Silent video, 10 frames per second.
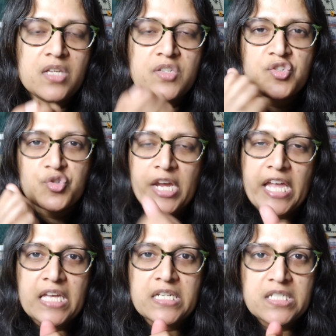
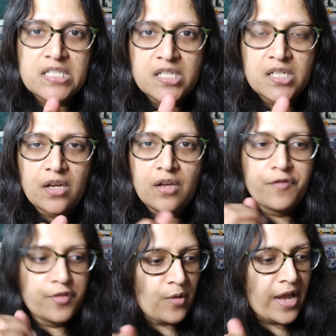strand of
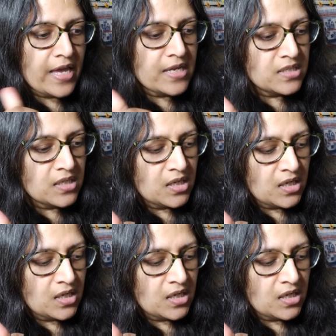thread.